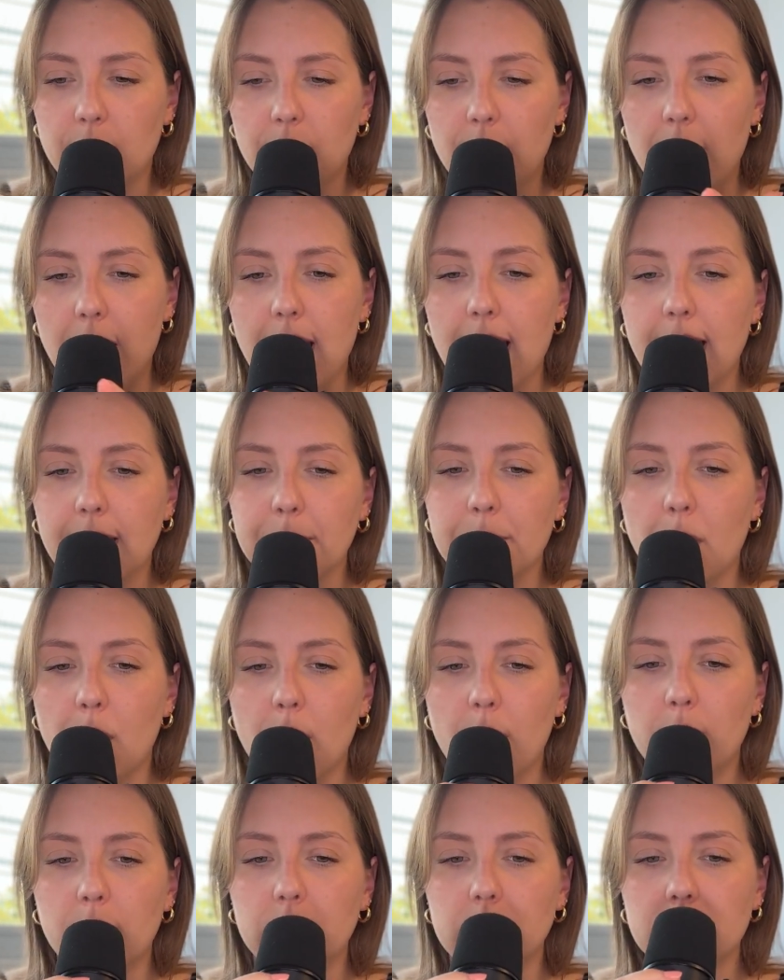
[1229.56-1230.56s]
I'm
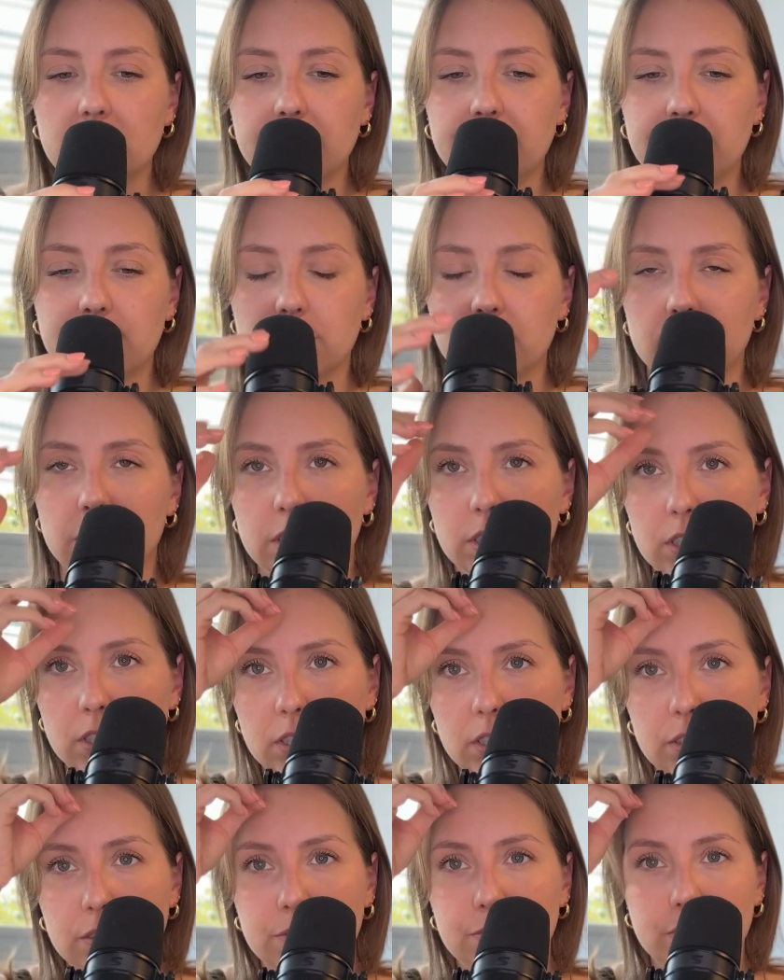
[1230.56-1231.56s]
all for
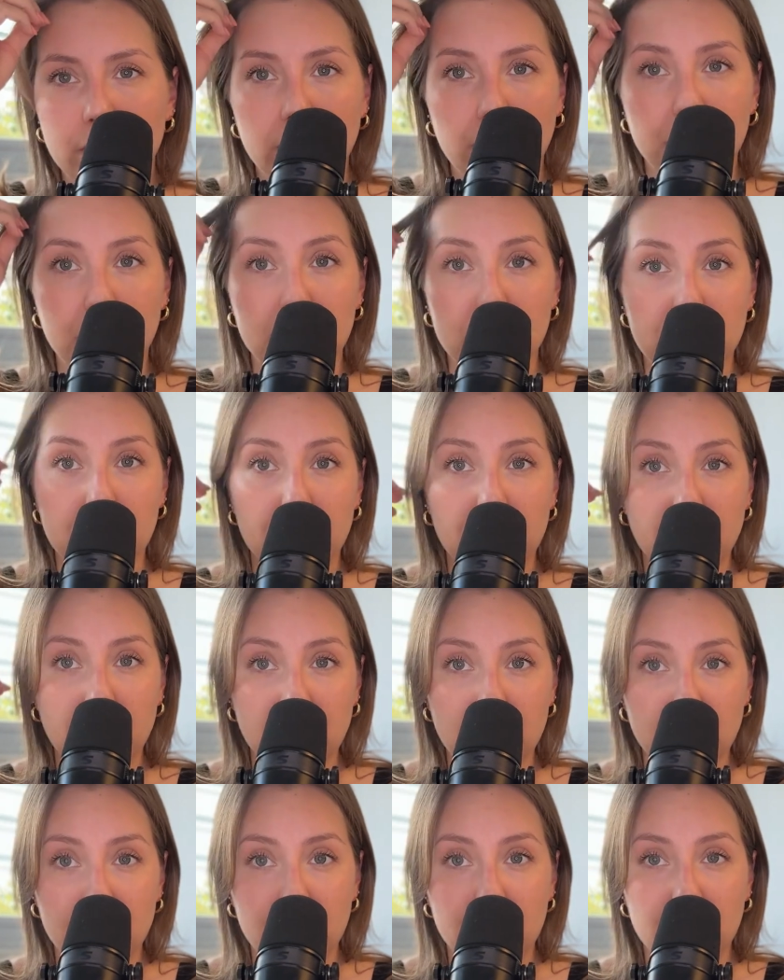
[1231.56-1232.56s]
freedom of
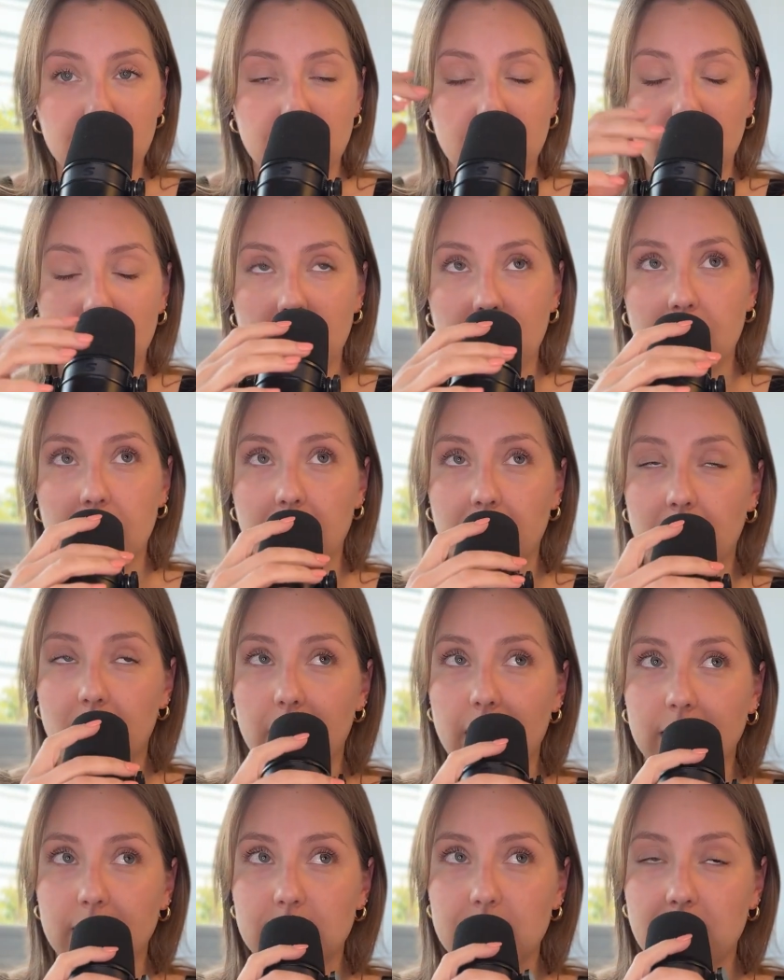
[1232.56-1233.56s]
speech. Thank
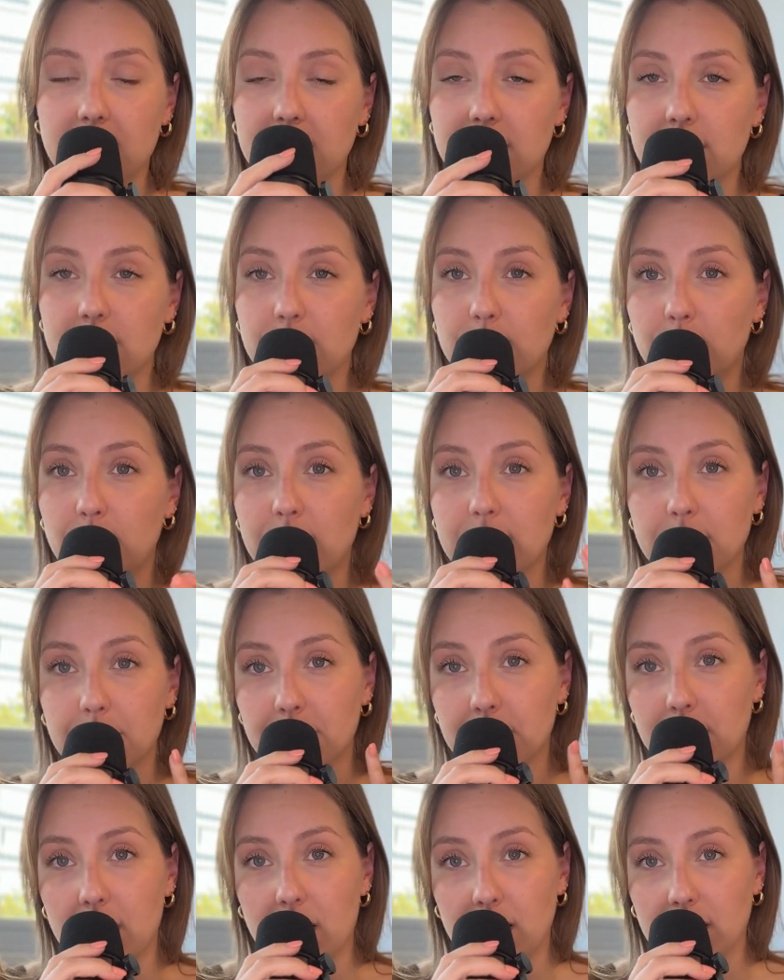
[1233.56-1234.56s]
God exists, otherwise
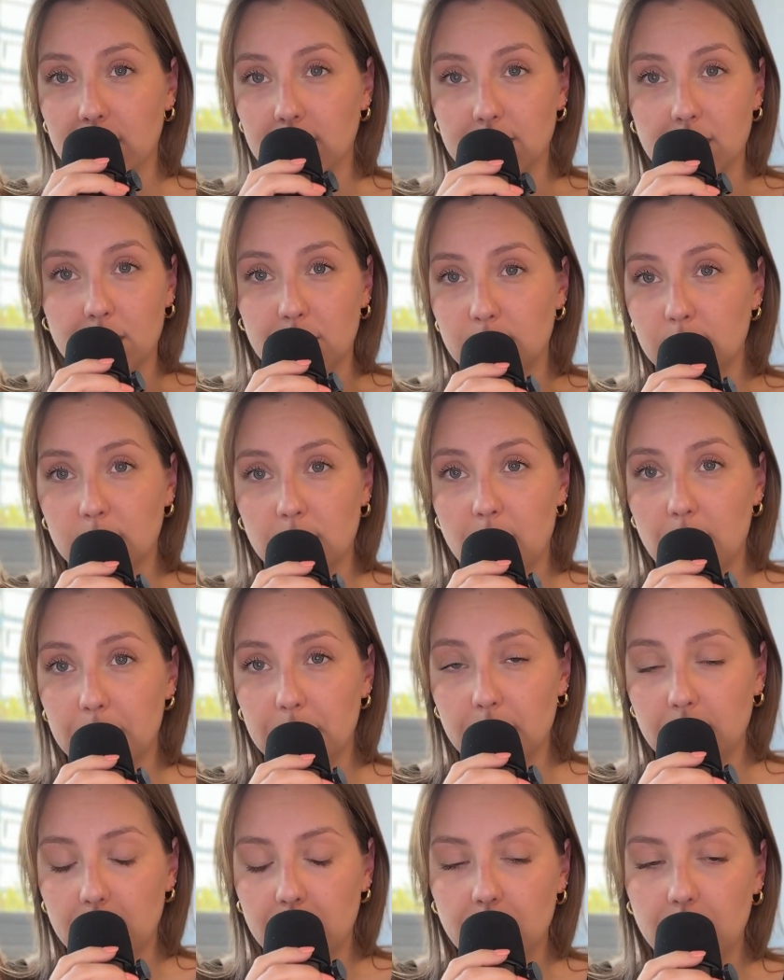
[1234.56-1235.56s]
I will not
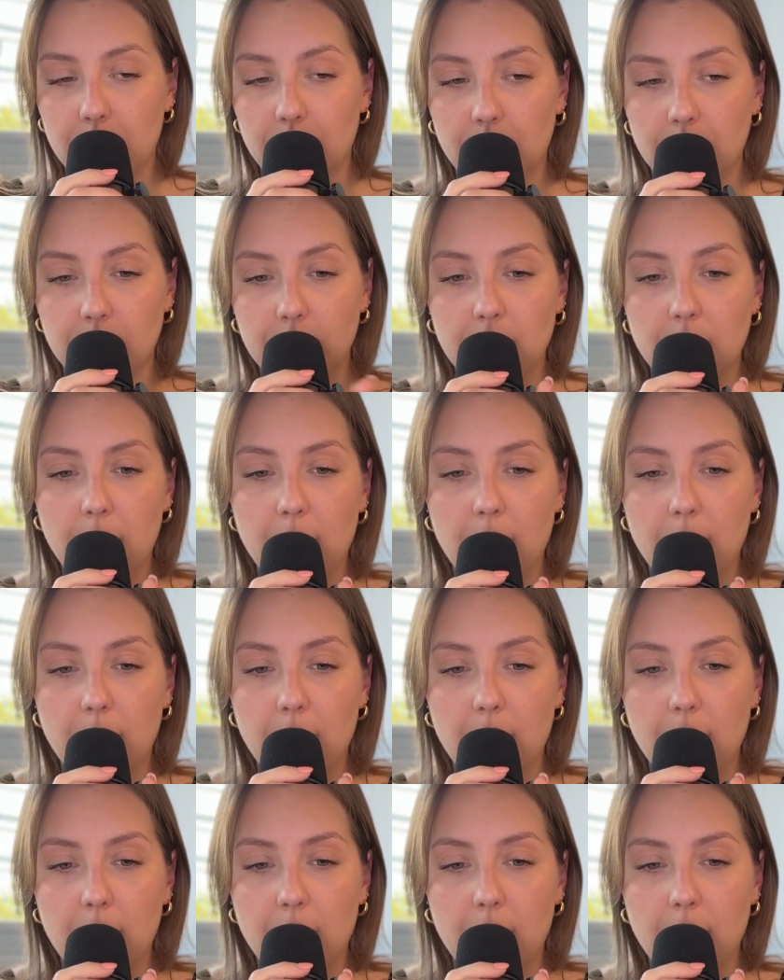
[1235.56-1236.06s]
be here.